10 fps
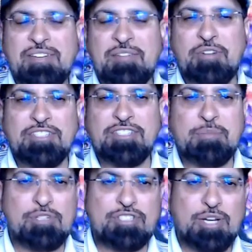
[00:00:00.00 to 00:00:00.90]
in very
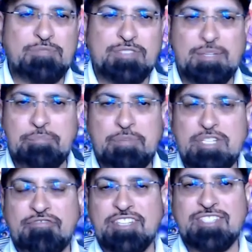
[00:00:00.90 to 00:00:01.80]
simple terms, a
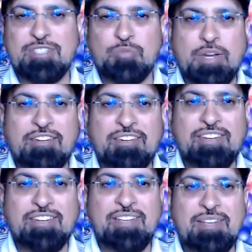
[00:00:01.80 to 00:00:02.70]
Pitchfest is where,
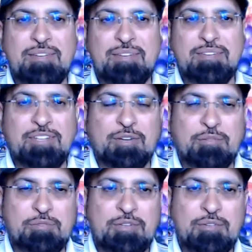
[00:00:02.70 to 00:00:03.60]
you
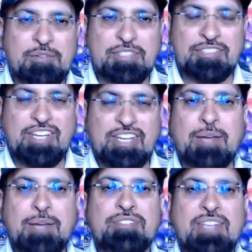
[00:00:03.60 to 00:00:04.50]
know, the
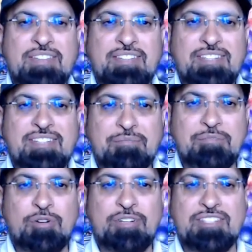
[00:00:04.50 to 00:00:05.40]
startups and the
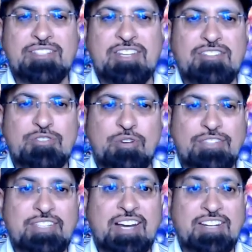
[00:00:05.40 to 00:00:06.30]
organizations or
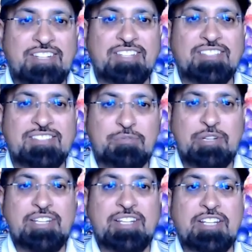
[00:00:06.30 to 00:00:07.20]
the ideas
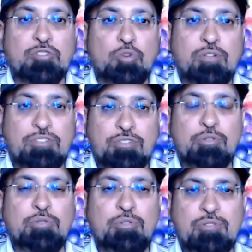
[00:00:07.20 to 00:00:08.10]
really get told
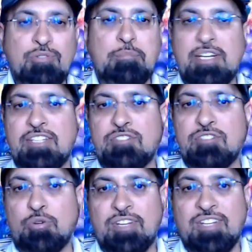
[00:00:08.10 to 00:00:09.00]
through compelling
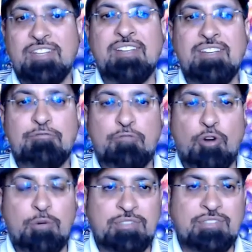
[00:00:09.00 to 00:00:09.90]
story
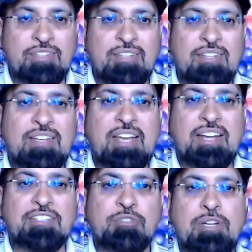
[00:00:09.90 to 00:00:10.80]
forms.
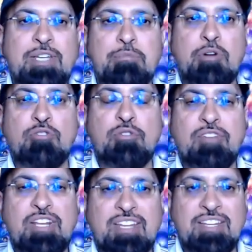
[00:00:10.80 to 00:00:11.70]
And it's really about
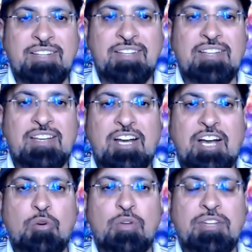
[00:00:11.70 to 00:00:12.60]
revealing
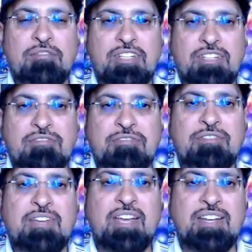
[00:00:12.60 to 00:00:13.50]
how innovative
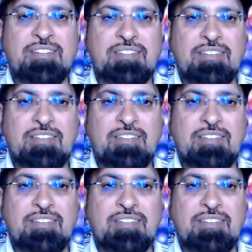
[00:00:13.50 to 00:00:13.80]
and,